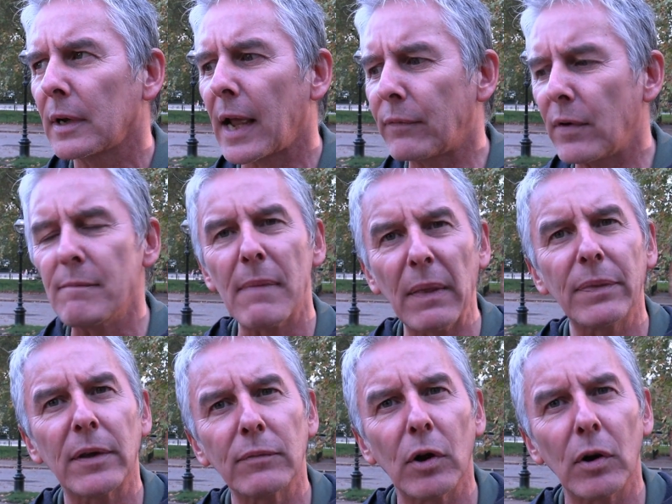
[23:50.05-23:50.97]
every
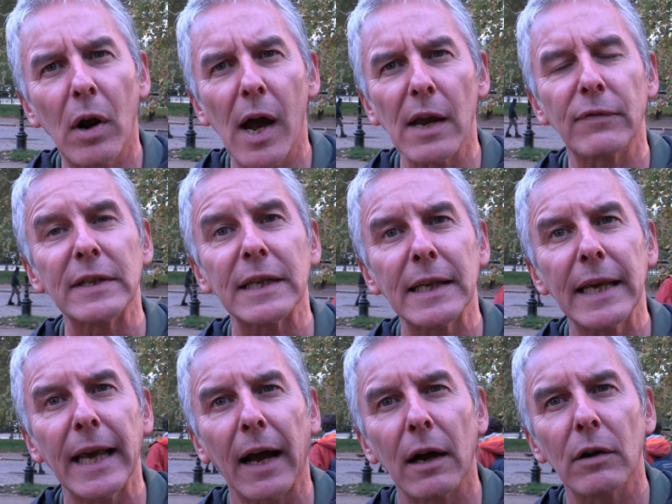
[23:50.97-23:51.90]
month of your life is a
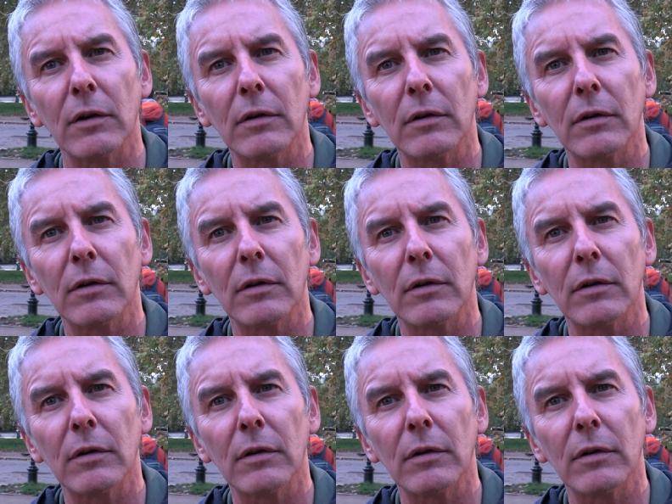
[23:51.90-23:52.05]
year